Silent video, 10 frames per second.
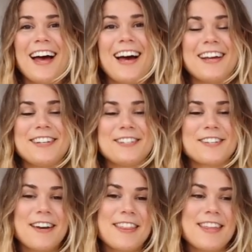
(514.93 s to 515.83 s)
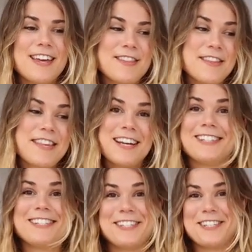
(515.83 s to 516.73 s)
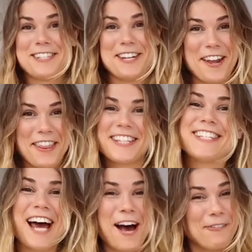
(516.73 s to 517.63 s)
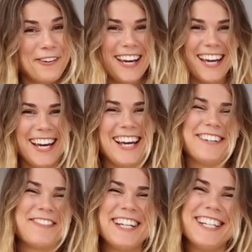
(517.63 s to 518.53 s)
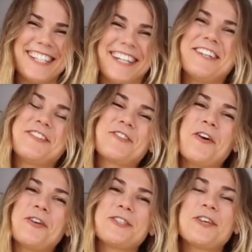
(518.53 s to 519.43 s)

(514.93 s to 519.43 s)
and I think that this is just another step in releasing control.